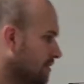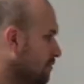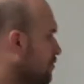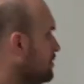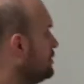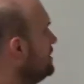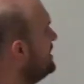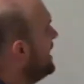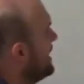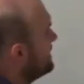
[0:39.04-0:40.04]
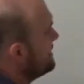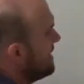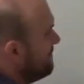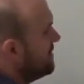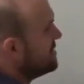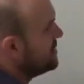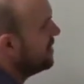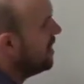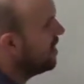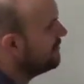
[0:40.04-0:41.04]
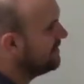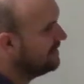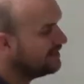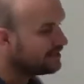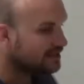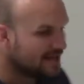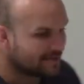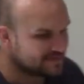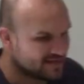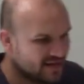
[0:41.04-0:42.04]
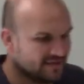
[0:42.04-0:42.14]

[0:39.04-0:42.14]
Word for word: when we're looking at the definition of an ellipse,